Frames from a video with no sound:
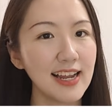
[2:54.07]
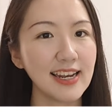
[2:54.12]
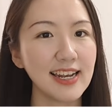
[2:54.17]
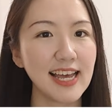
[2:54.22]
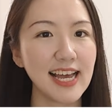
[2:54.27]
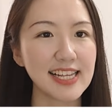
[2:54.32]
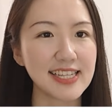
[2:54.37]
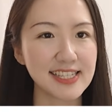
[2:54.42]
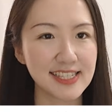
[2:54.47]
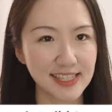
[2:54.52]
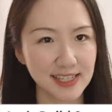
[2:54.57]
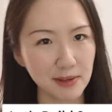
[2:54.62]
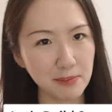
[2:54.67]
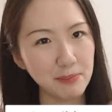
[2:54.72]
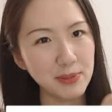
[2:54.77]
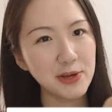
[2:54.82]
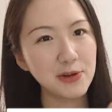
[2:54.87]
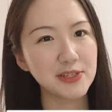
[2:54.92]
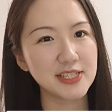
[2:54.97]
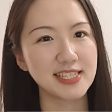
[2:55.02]
Let's
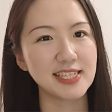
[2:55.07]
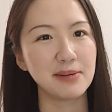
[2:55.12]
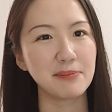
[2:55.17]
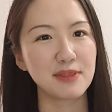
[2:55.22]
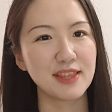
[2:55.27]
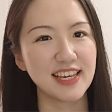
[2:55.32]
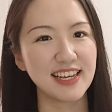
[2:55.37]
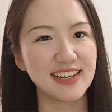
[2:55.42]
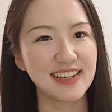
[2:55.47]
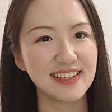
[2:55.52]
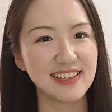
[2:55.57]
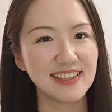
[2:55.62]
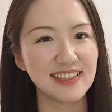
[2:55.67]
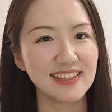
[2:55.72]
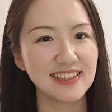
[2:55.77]
build something.